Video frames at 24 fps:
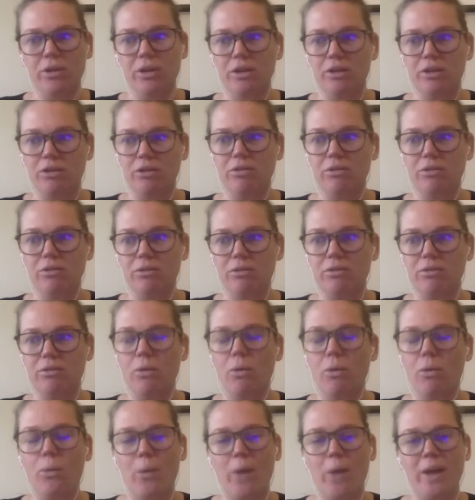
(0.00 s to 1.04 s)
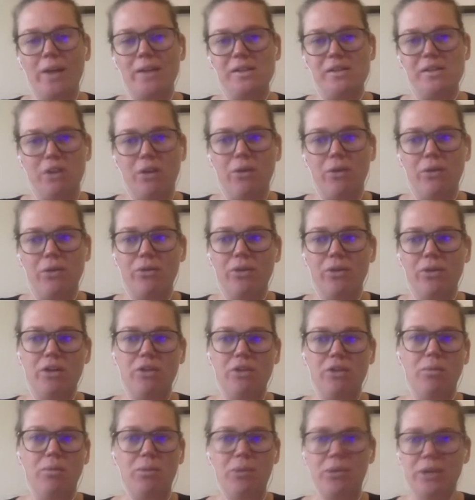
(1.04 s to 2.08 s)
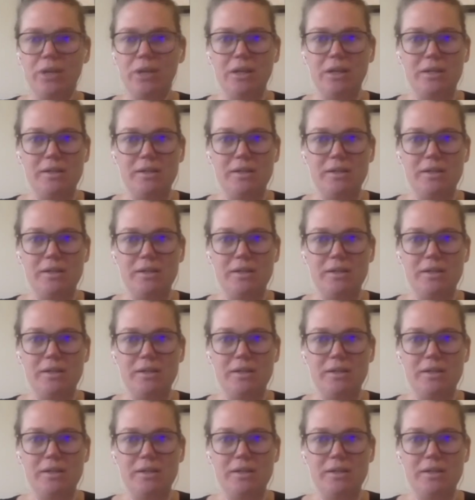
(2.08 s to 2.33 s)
you always know that your body